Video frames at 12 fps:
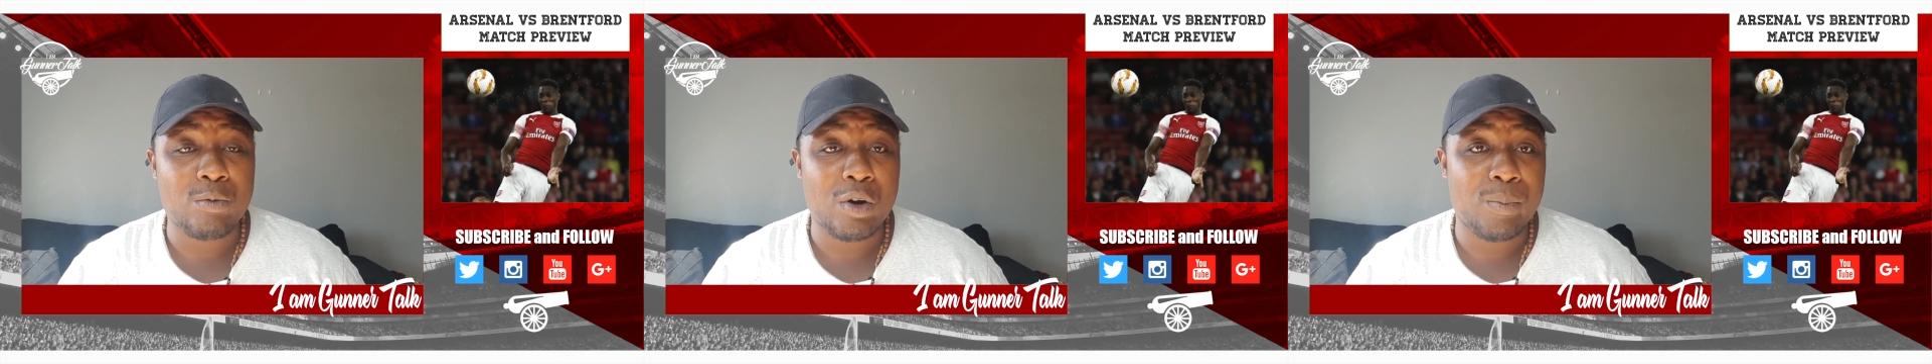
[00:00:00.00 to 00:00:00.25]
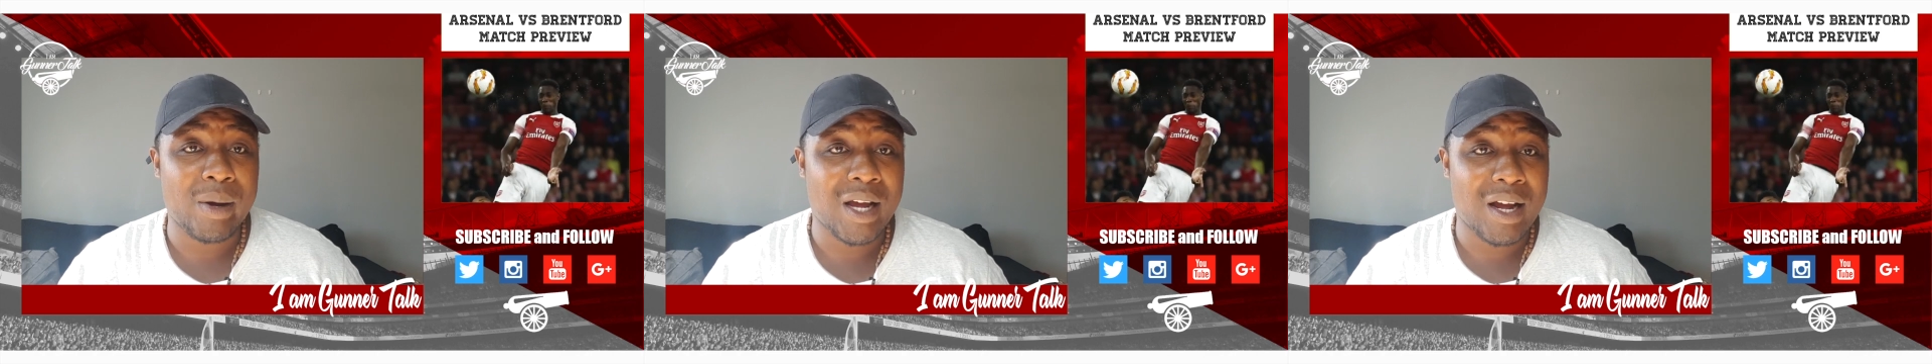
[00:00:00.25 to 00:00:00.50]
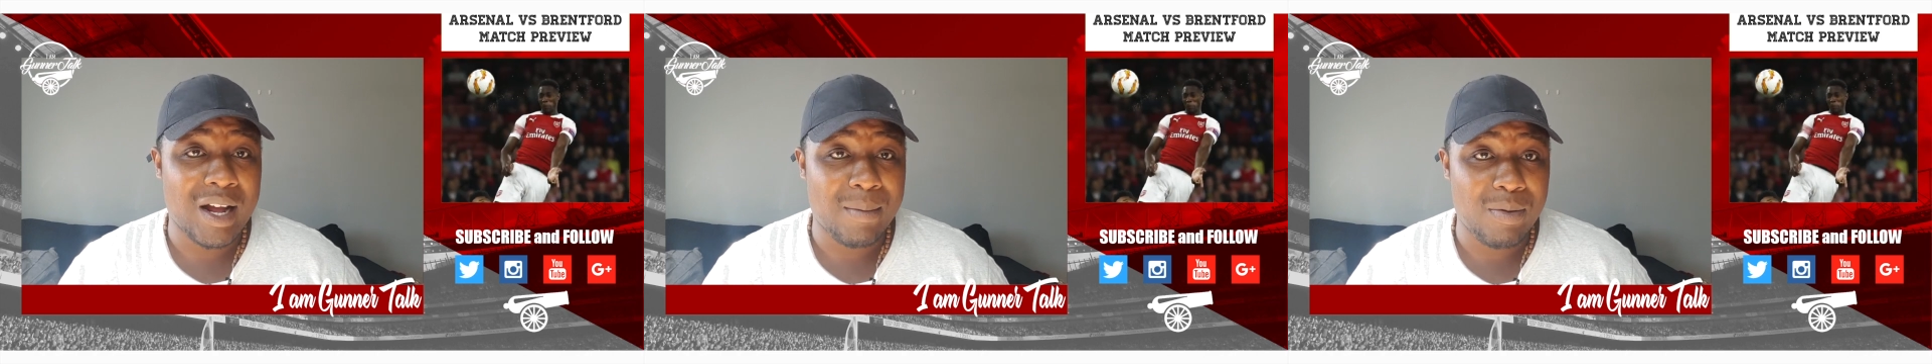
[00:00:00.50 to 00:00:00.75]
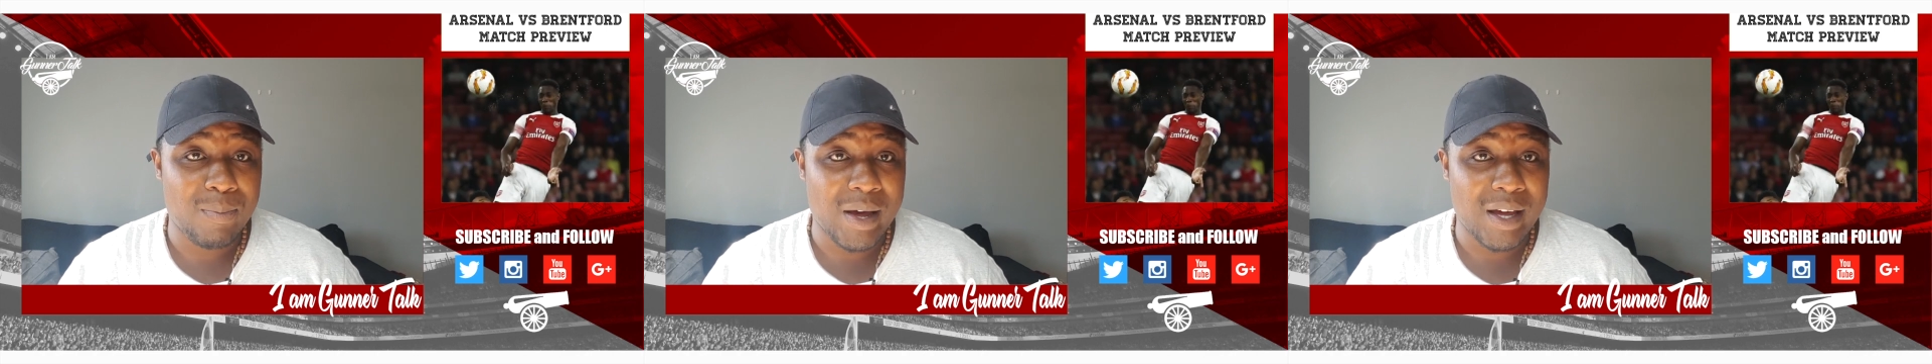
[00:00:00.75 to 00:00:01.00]
Welbeck
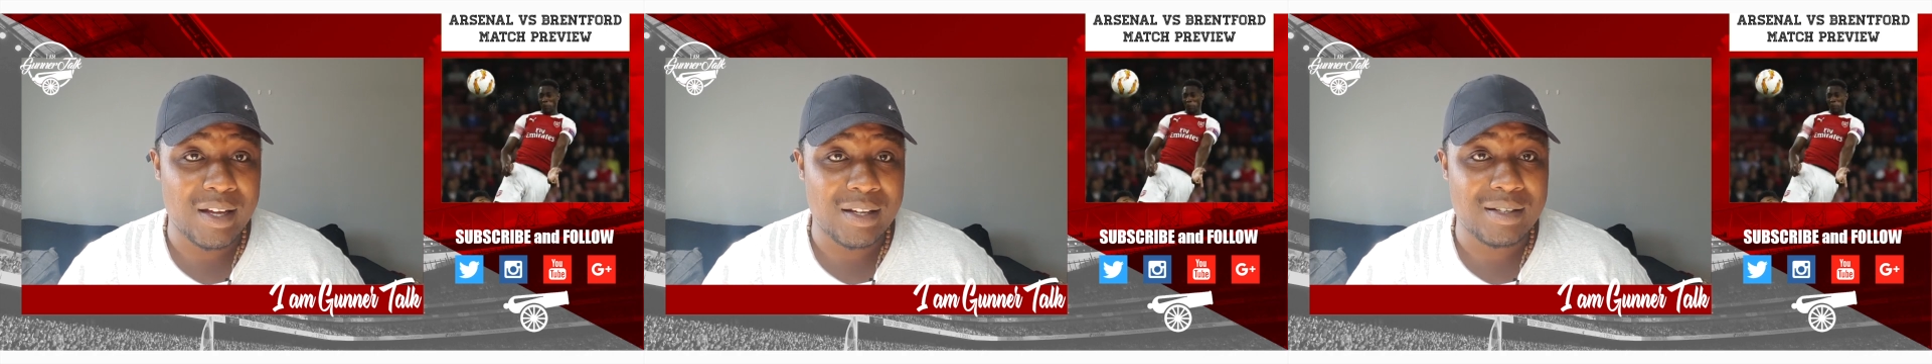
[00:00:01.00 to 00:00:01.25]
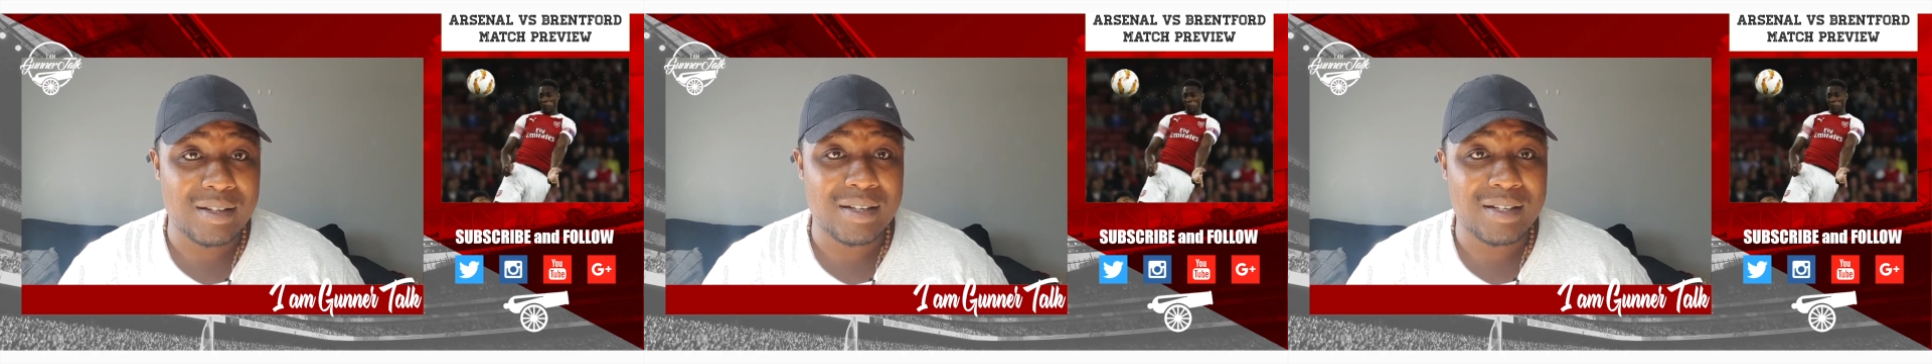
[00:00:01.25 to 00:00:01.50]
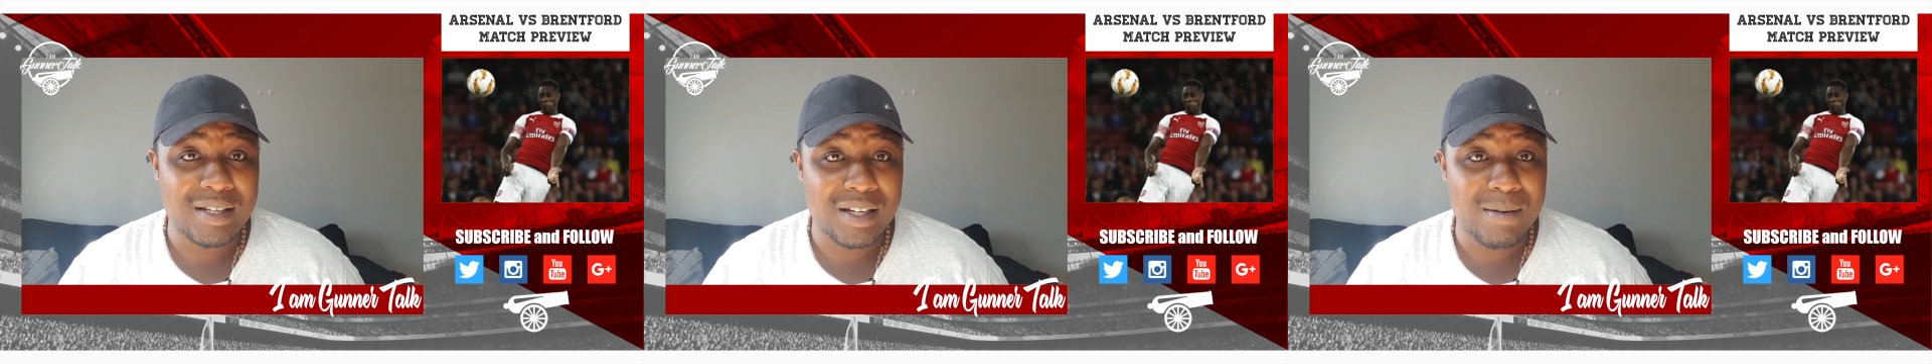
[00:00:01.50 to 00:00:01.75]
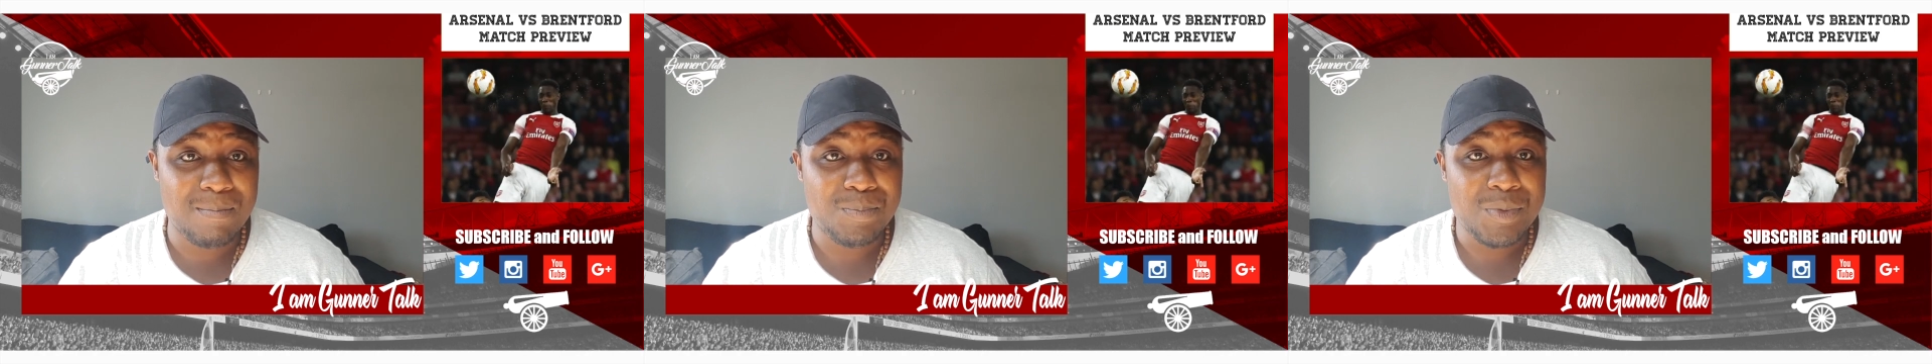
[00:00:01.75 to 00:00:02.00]
coming back into the
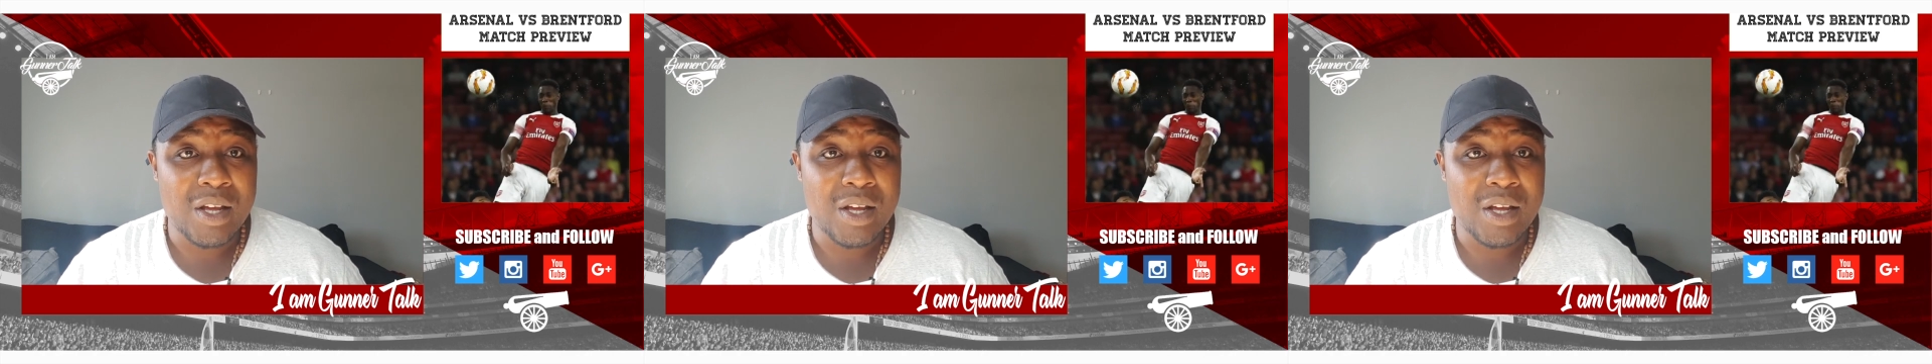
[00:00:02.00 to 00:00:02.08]
team,